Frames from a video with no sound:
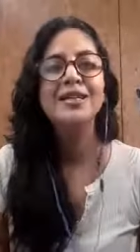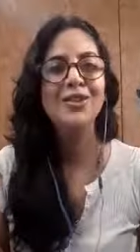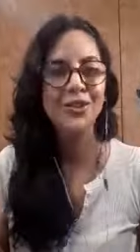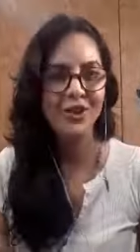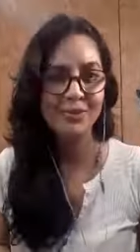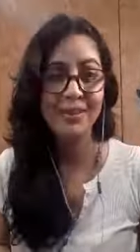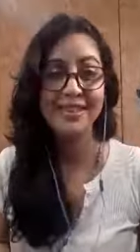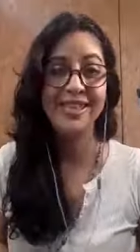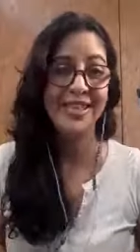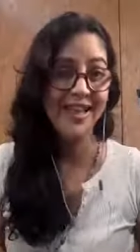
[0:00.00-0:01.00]
doing the best
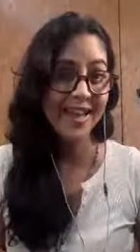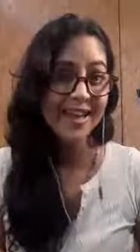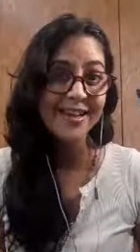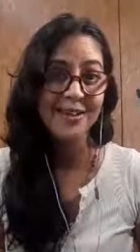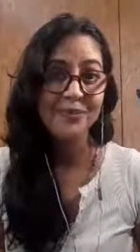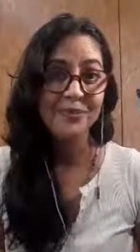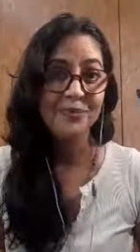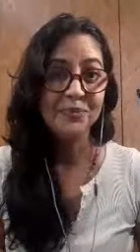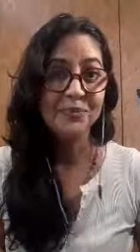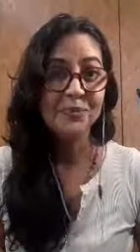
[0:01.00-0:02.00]
that he can
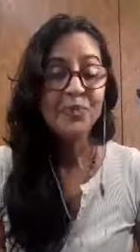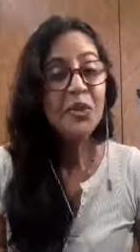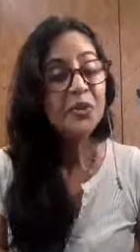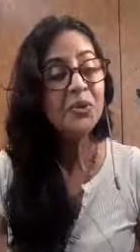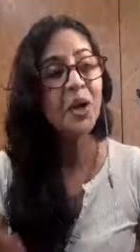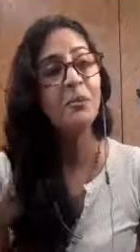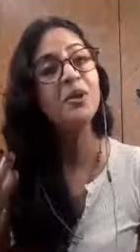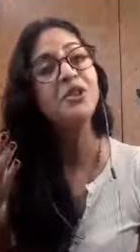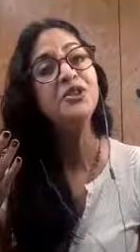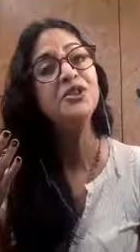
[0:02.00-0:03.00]
so I'm
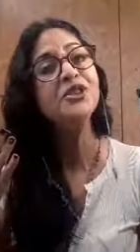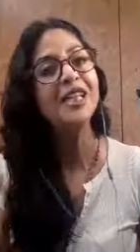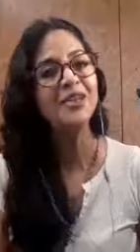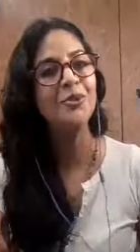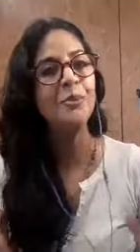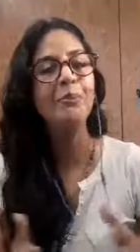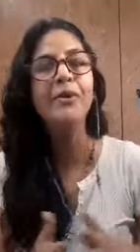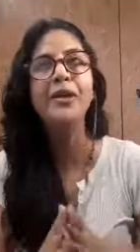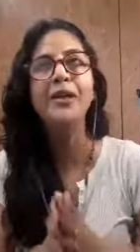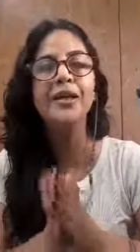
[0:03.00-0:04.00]
going to send you
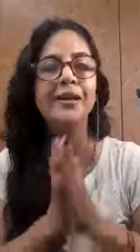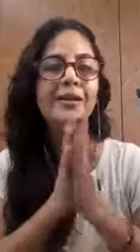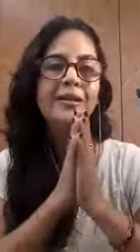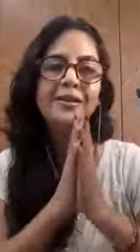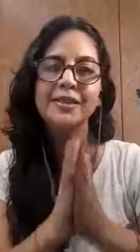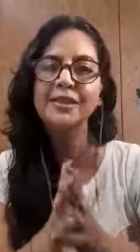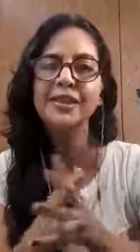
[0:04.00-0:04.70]
big kisses.